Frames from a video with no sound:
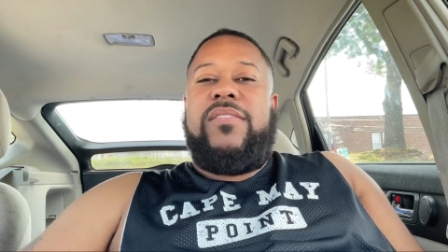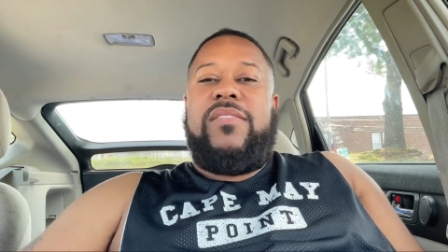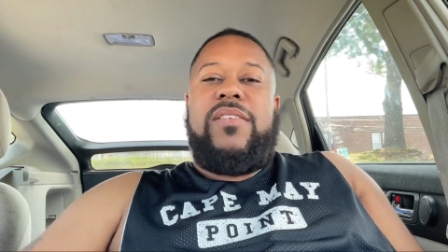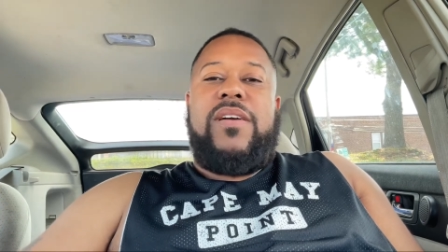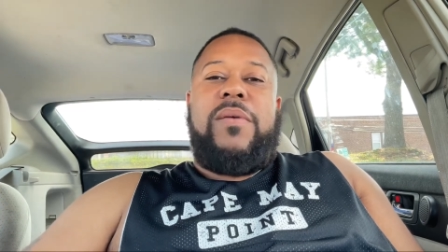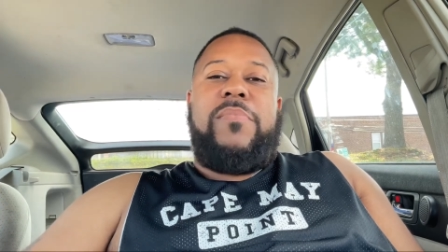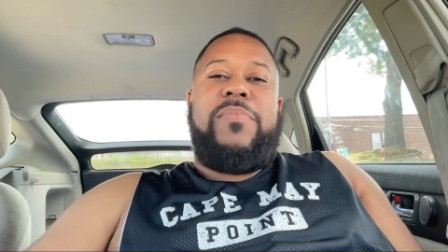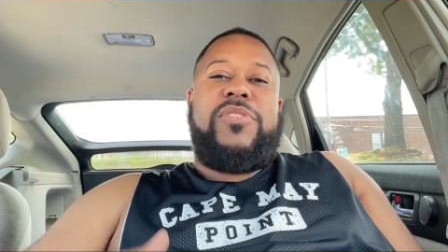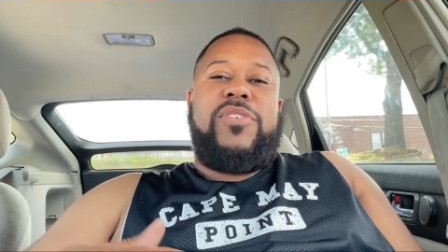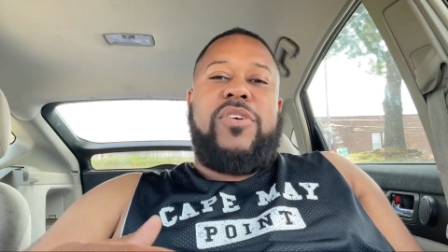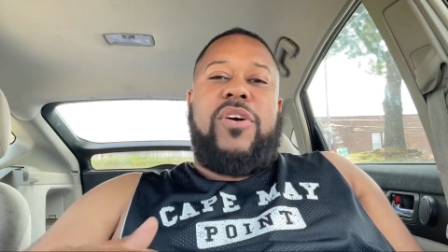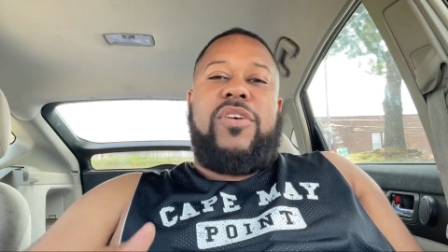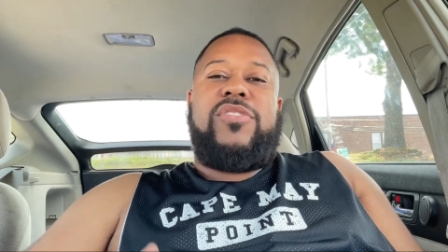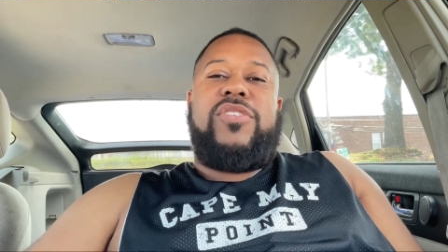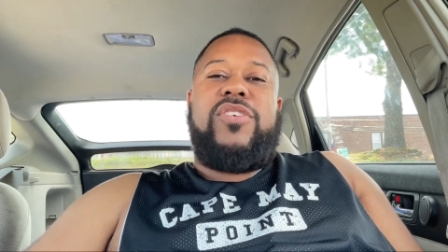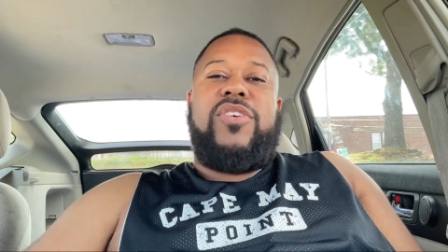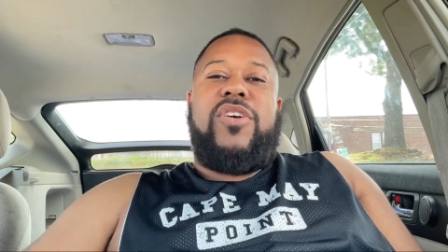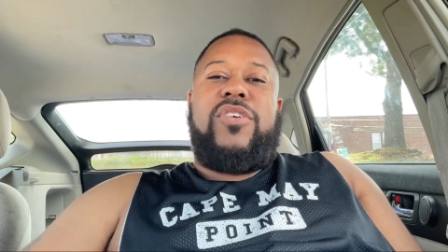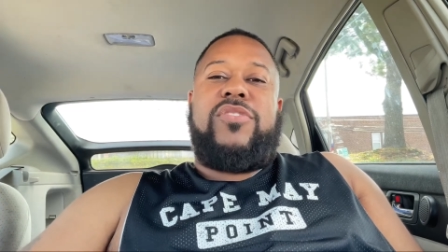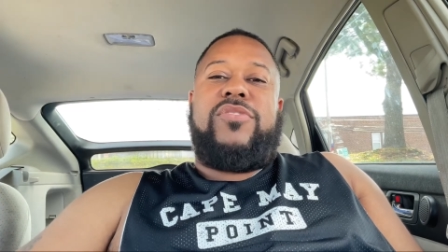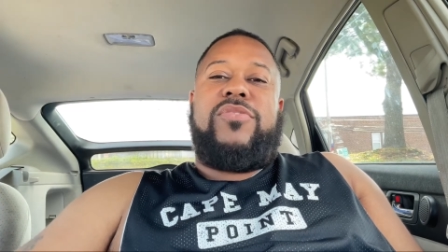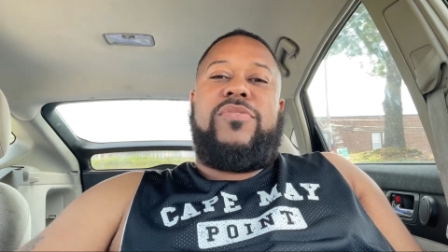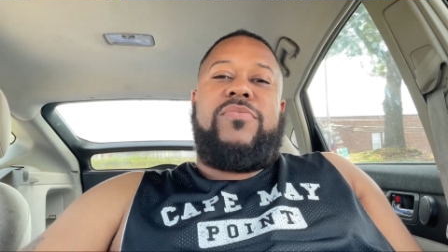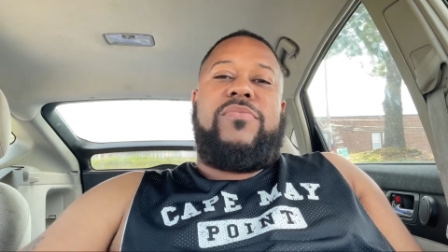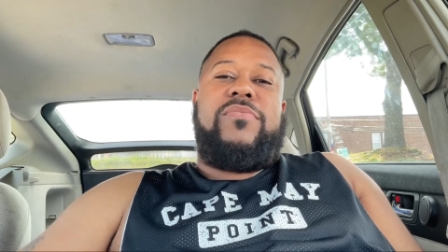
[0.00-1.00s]
I'm going to talk to
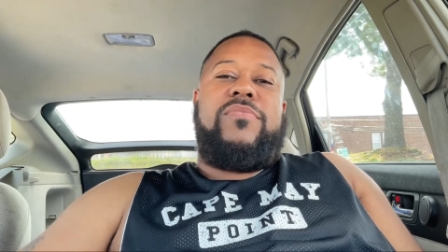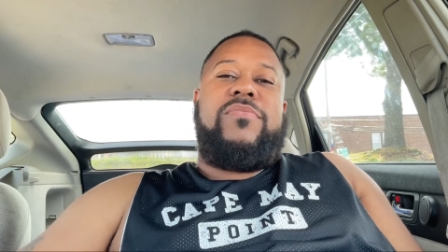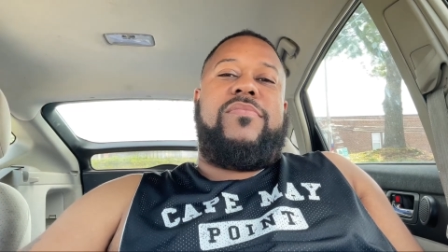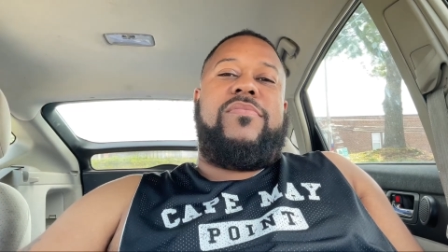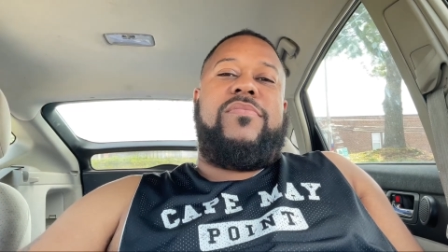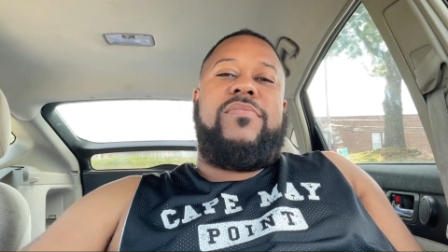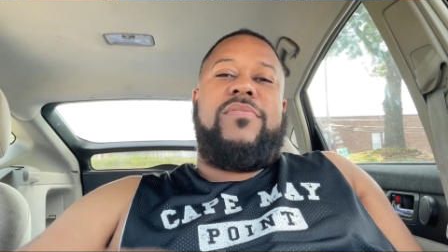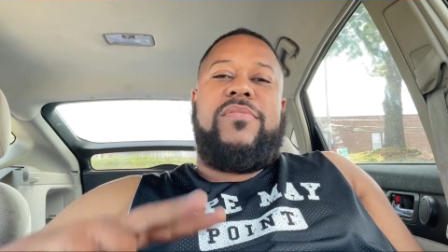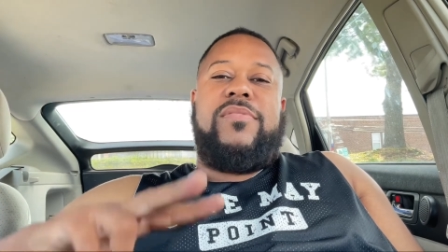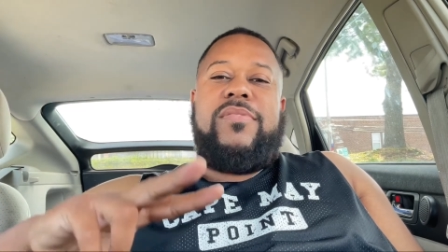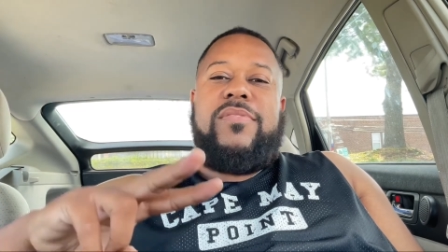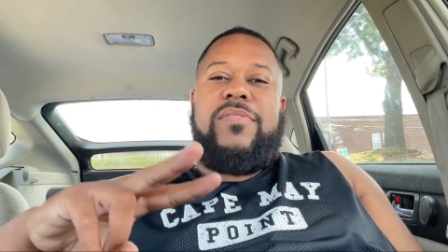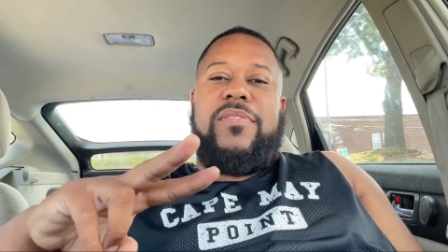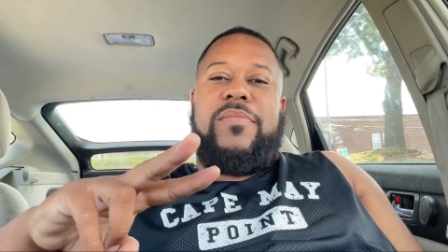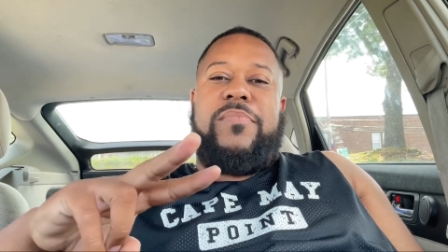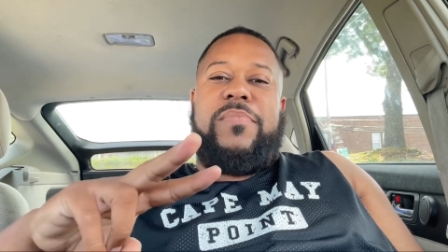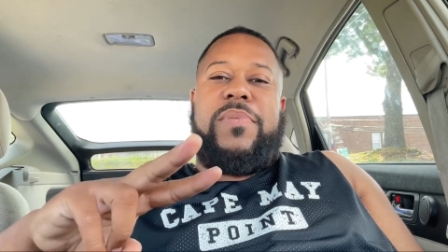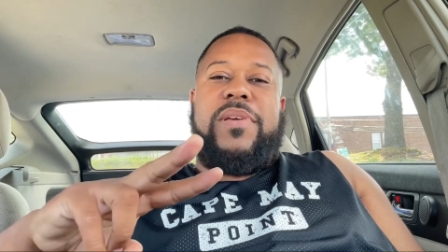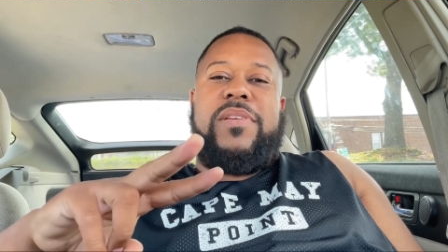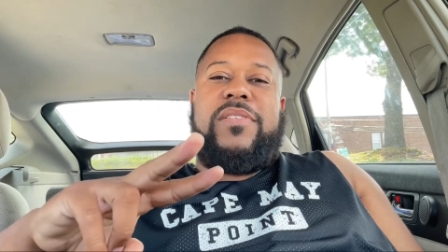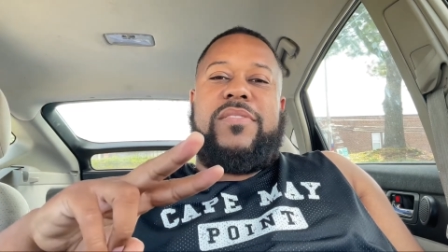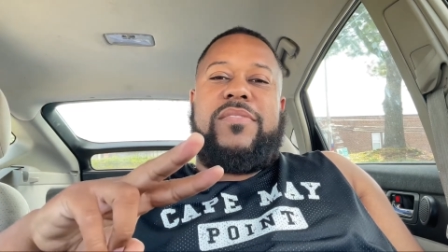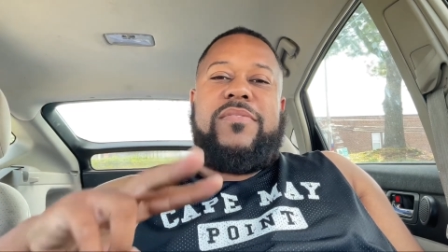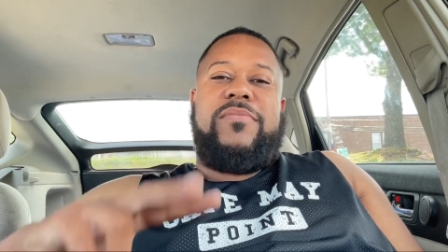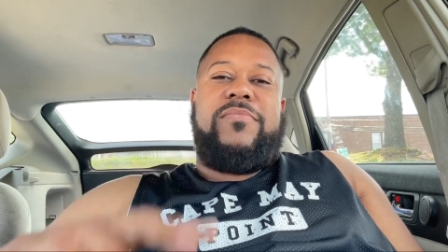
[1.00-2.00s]
y'all soon.
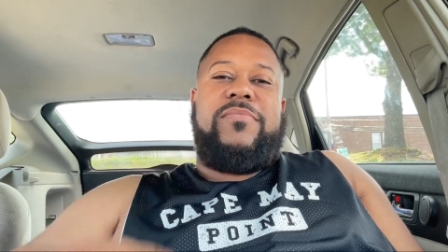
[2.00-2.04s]
Peace.